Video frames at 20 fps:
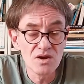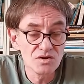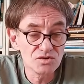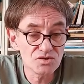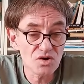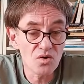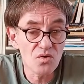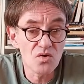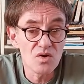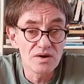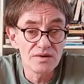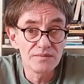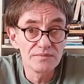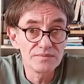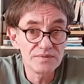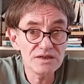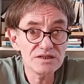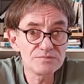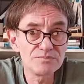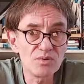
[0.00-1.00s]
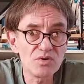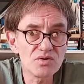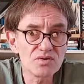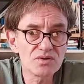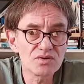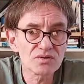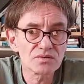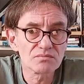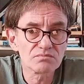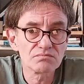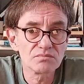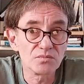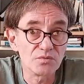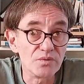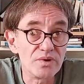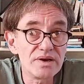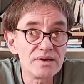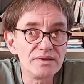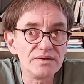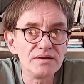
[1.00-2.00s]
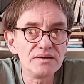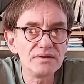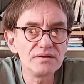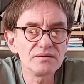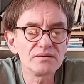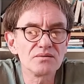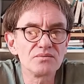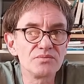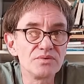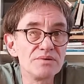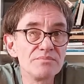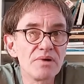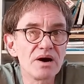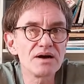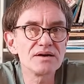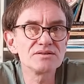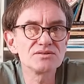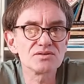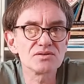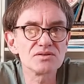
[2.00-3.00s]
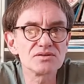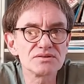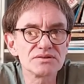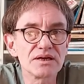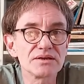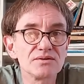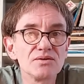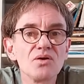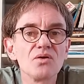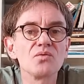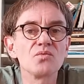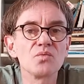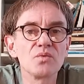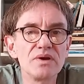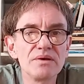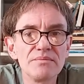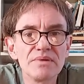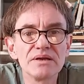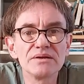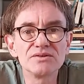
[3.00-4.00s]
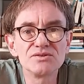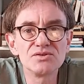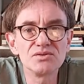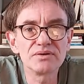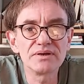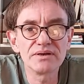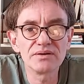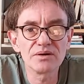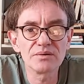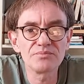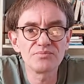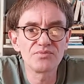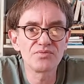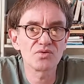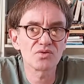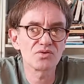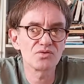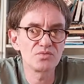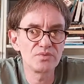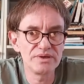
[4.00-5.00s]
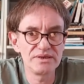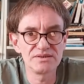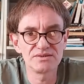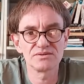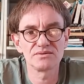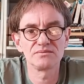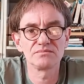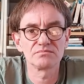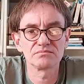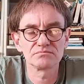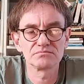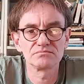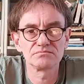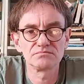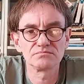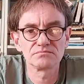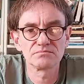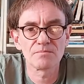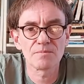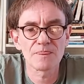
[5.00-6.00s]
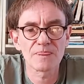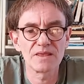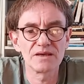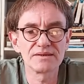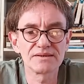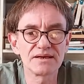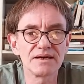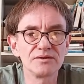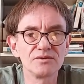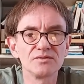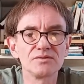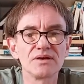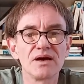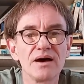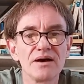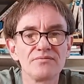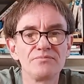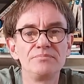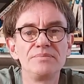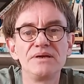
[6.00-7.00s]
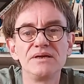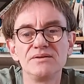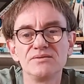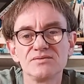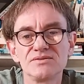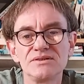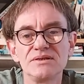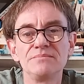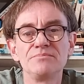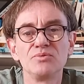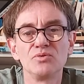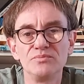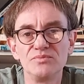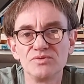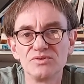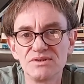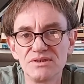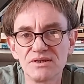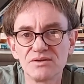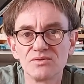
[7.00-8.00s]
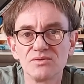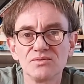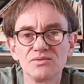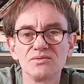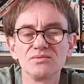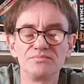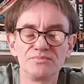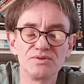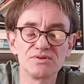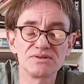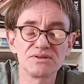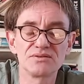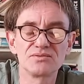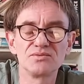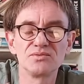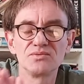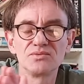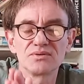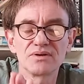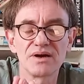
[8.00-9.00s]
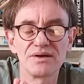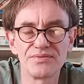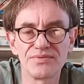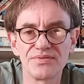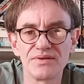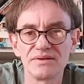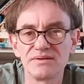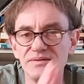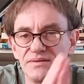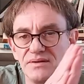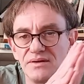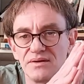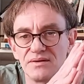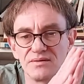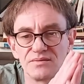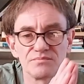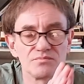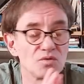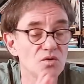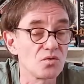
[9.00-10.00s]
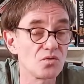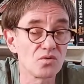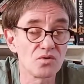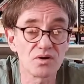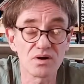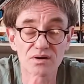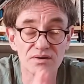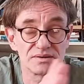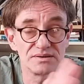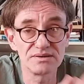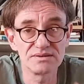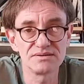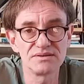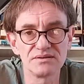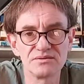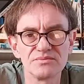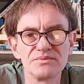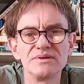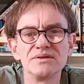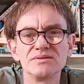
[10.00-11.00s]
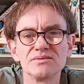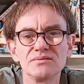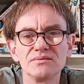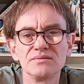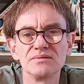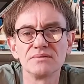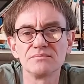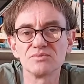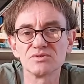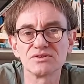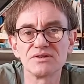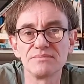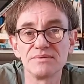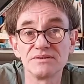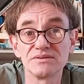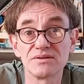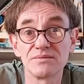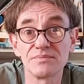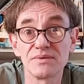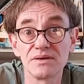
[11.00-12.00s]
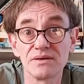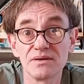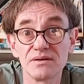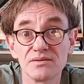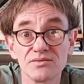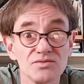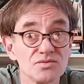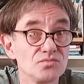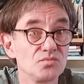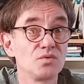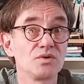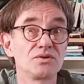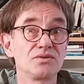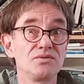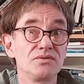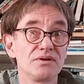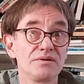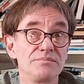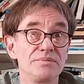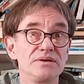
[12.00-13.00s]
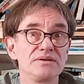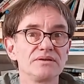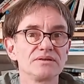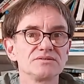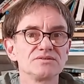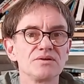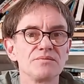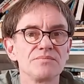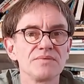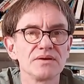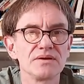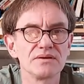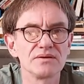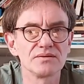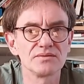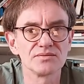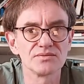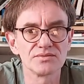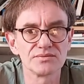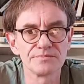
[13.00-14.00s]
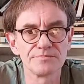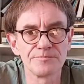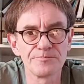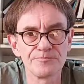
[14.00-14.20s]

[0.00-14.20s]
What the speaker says: So this book really reminds us that no, women took it up for a reason. It cannot have been a simple musical, or aesthetic, or artistic reason. There must have been something else. What could have been that something else?